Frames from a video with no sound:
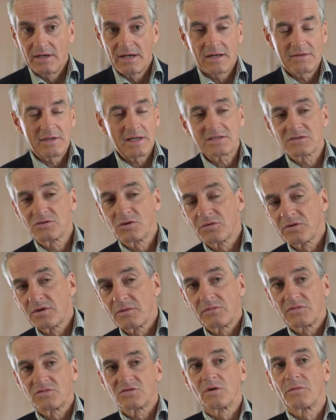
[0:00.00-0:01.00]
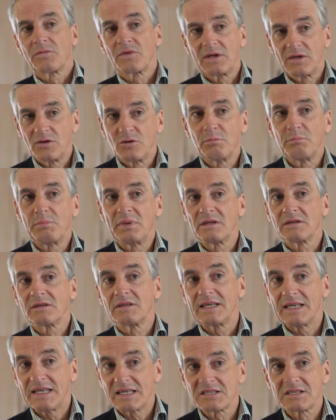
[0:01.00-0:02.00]
And that's not something you
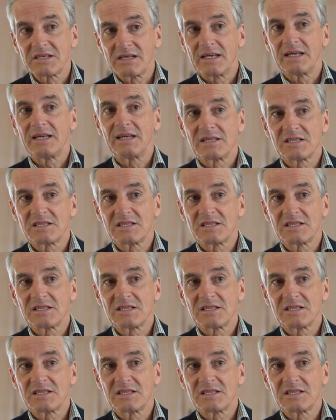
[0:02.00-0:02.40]
build easily.